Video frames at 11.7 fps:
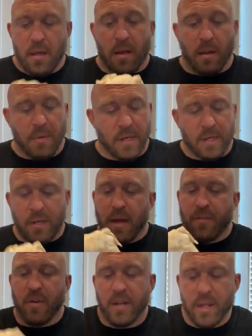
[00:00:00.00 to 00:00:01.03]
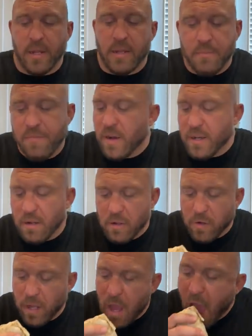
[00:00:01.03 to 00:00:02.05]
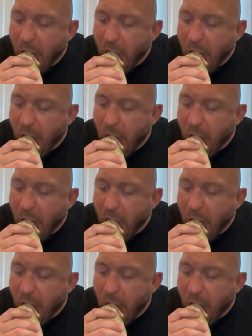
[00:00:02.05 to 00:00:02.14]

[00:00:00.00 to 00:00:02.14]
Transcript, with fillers: And I'm gonna dive right in. I'm fucking hungry.